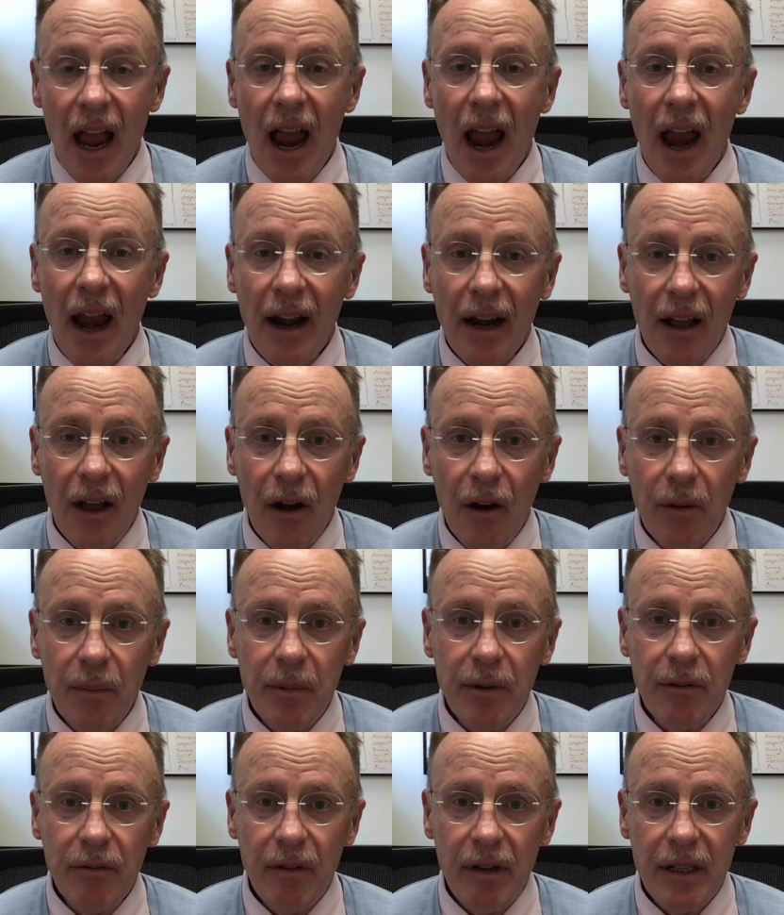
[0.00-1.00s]
and I hope
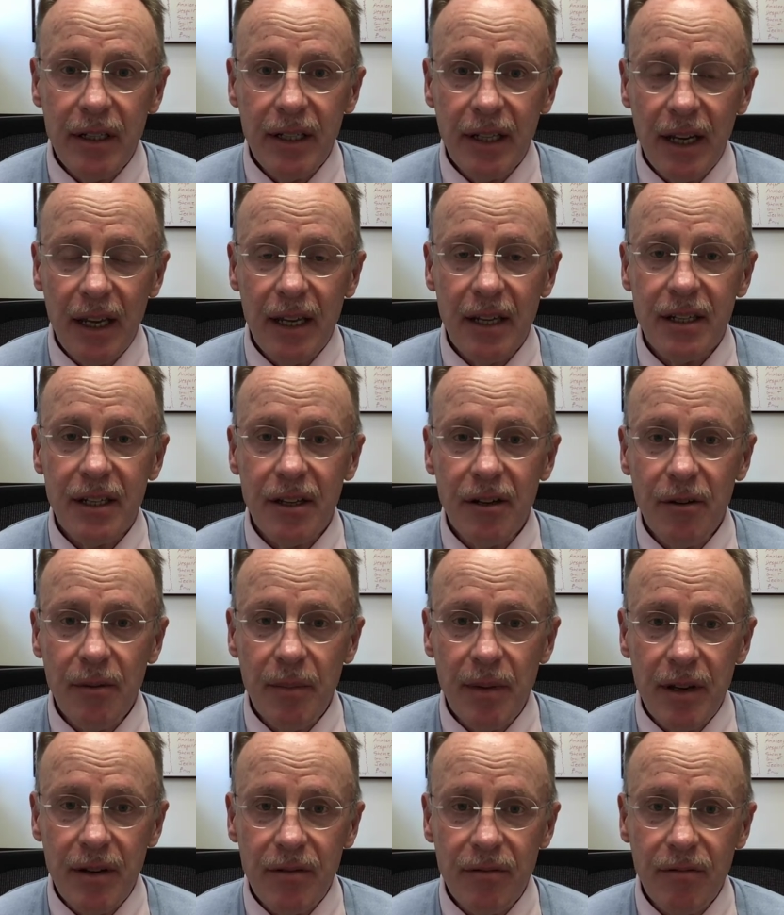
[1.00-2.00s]
you read today's
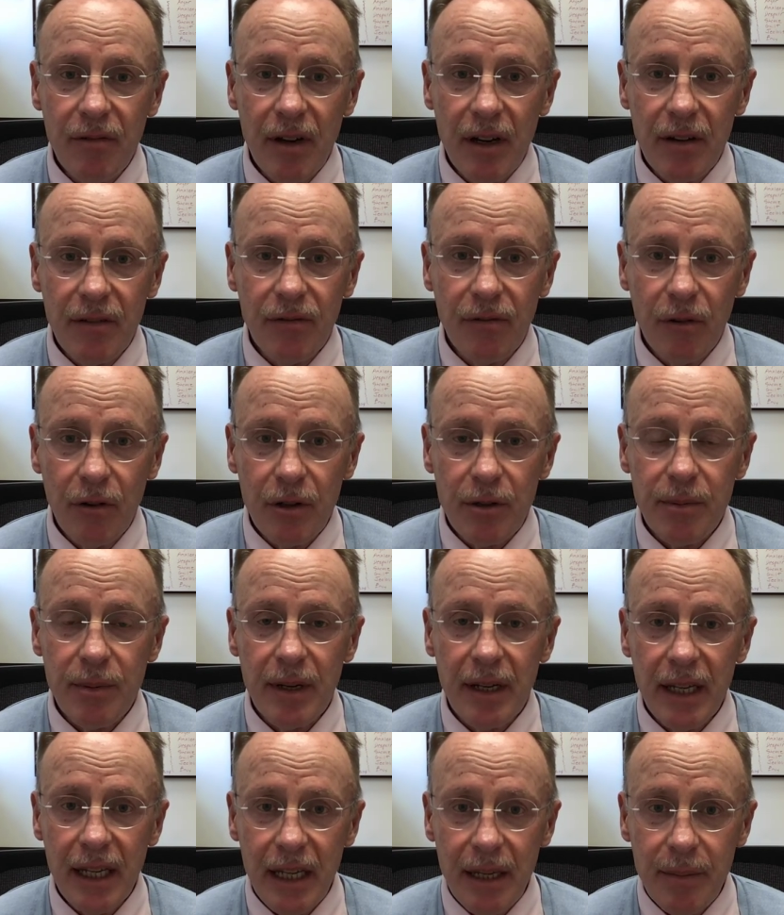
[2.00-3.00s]
intermittent
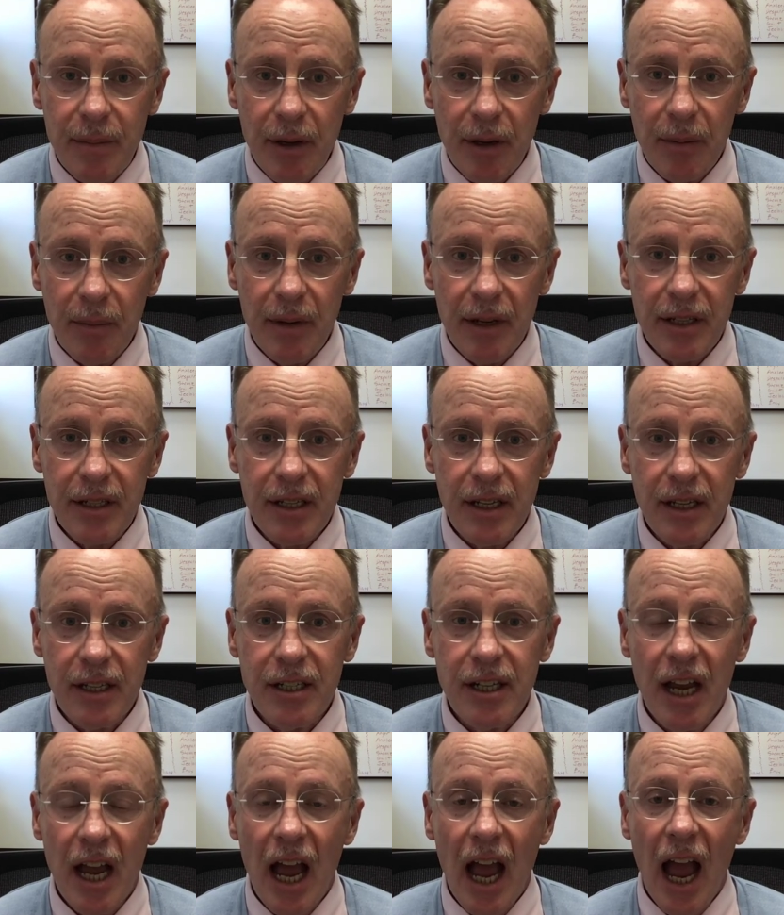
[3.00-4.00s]
reinforcement email message
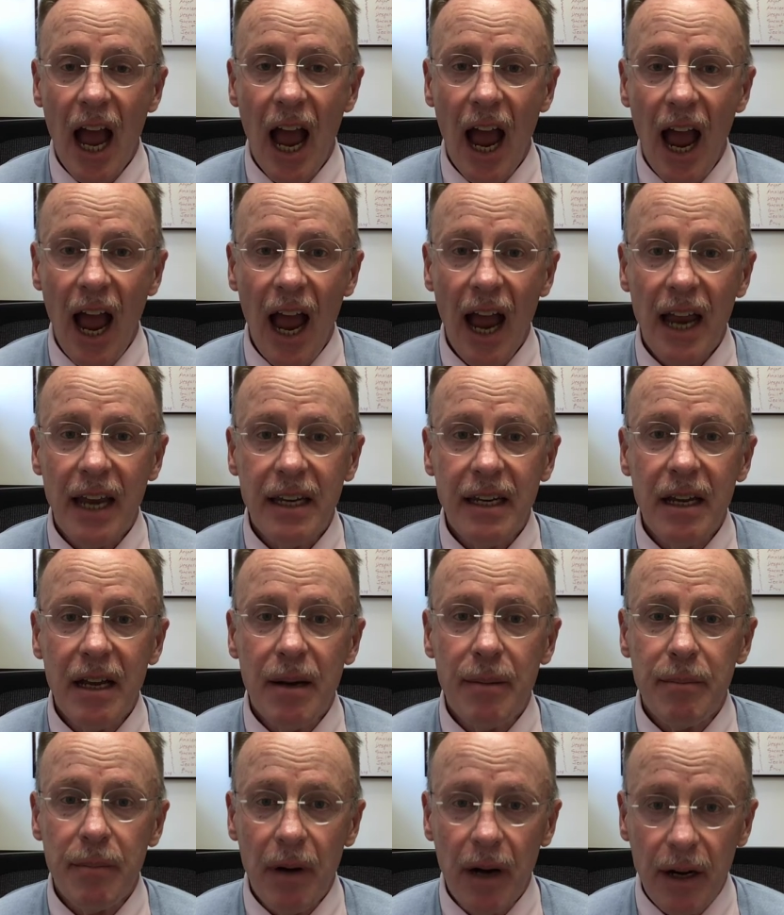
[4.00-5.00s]
and
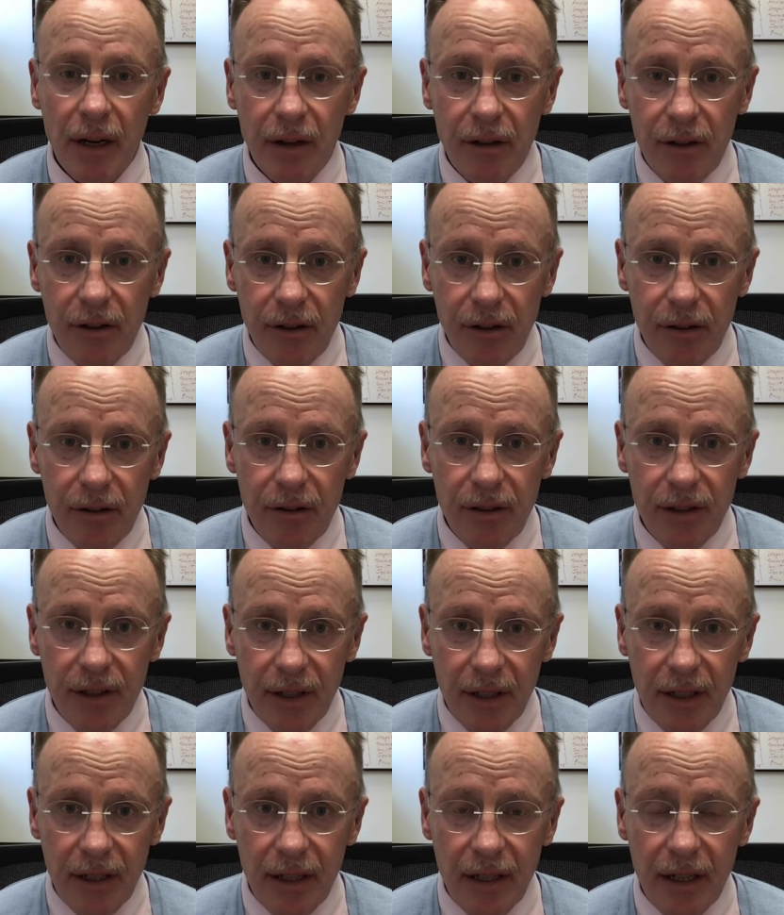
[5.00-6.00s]
monitor your
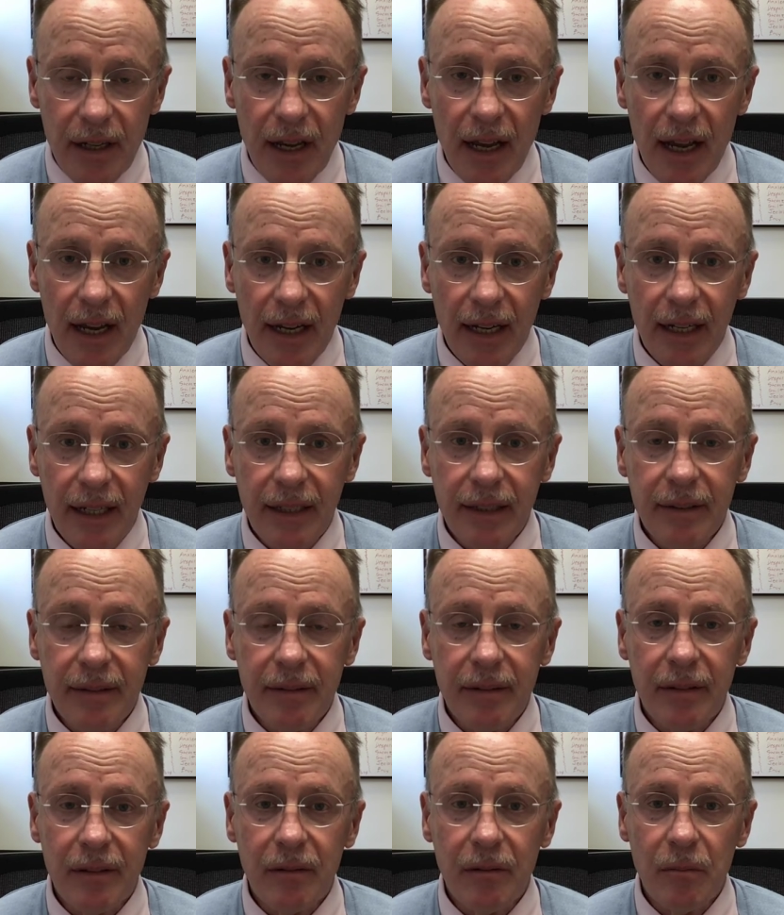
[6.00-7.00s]
thinking and
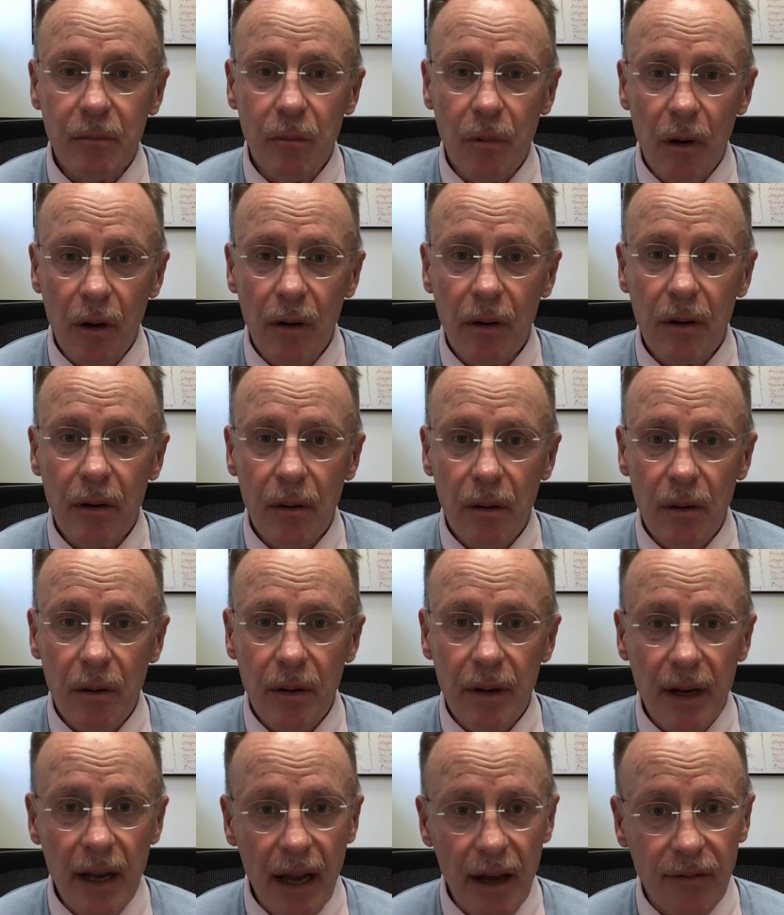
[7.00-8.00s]
work
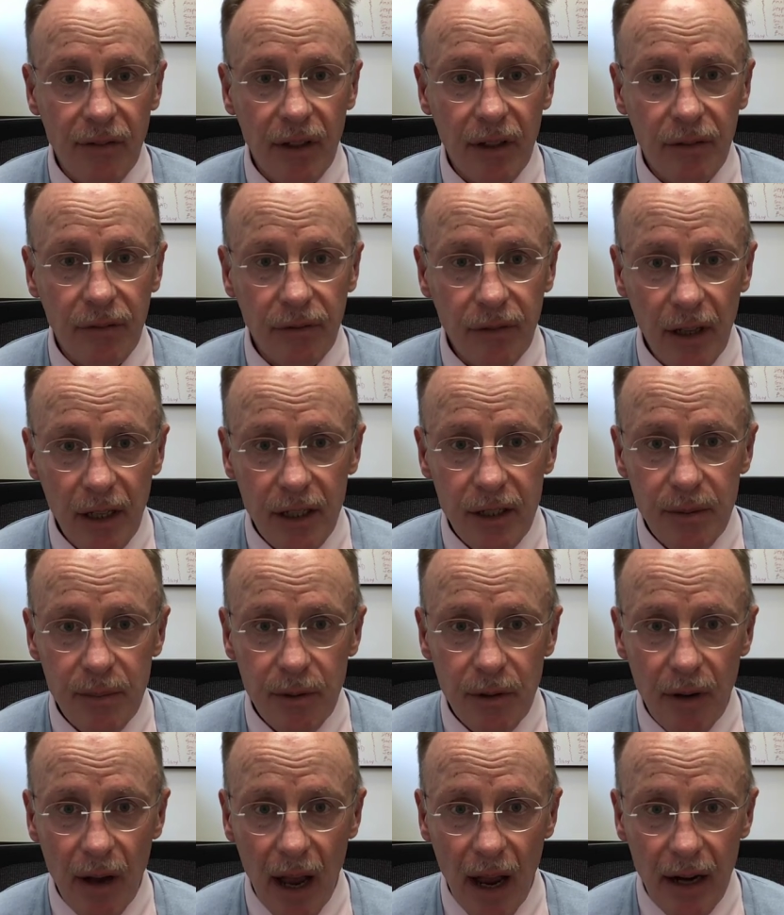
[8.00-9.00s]
on having
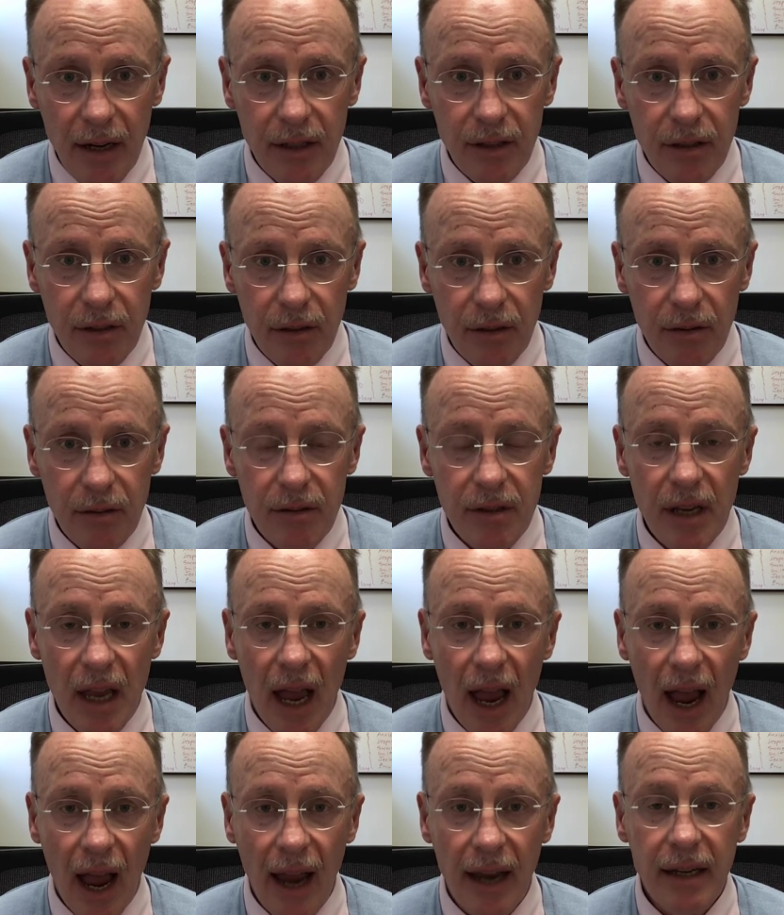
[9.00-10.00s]
flexible attitudes
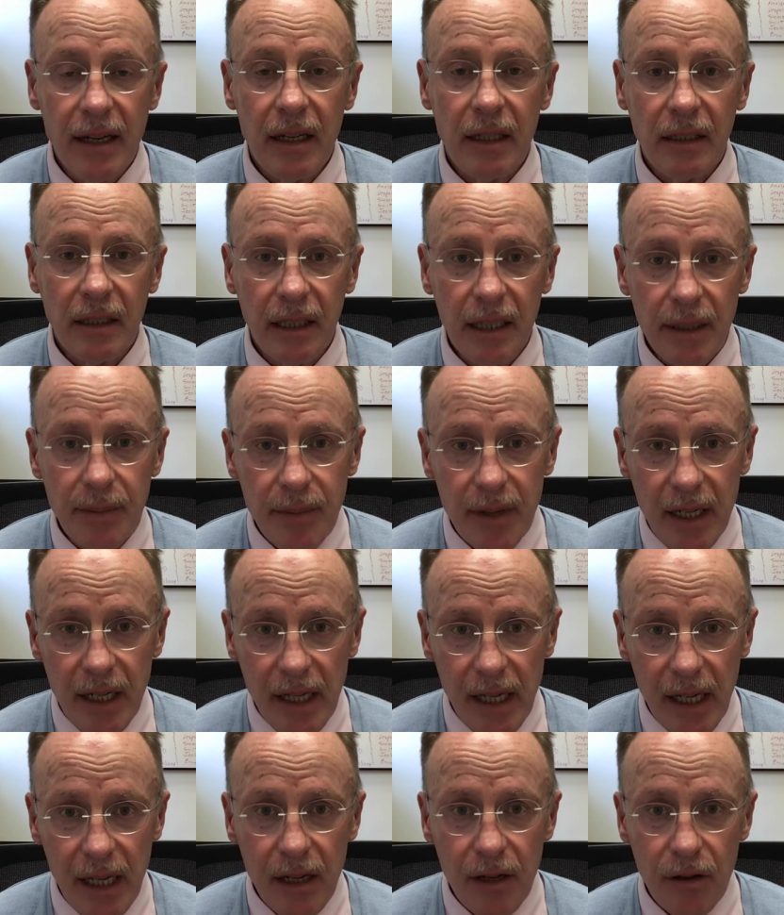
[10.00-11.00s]
and
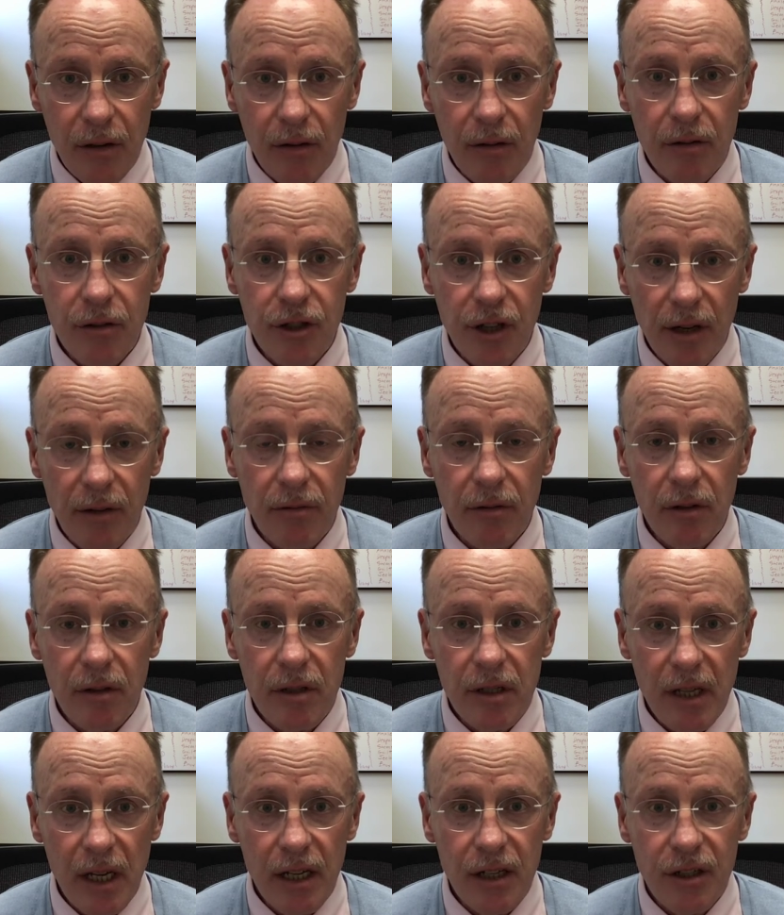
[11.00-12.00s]
limiting your
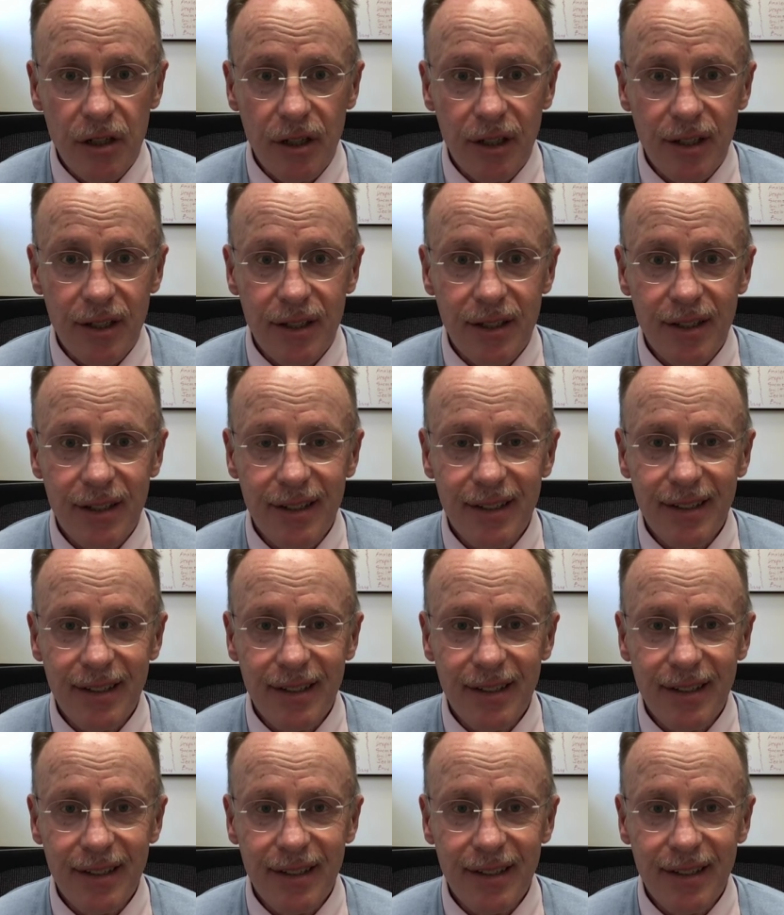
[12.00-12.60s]
generalizations.